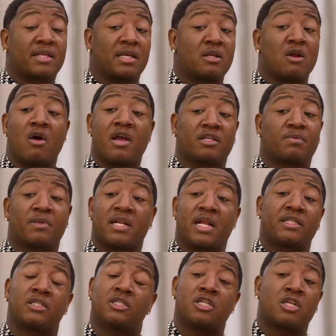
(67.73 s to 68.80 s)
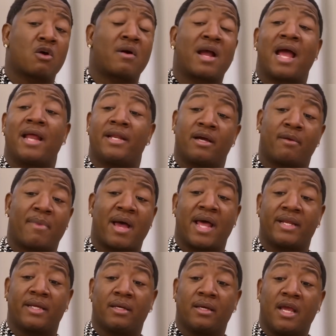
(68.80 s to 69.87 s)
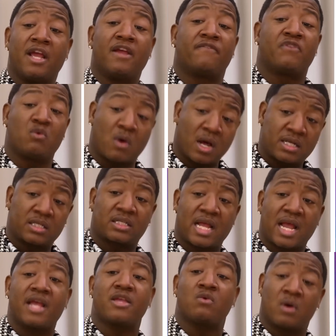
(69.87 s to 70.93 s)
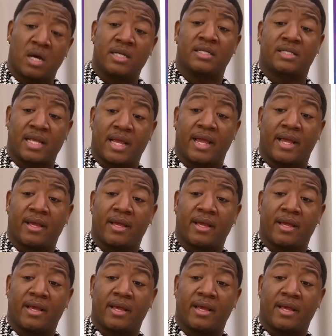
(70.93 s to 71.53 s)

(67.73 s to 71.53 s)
to get no explanations to no goddamn body. If you understand, you understand.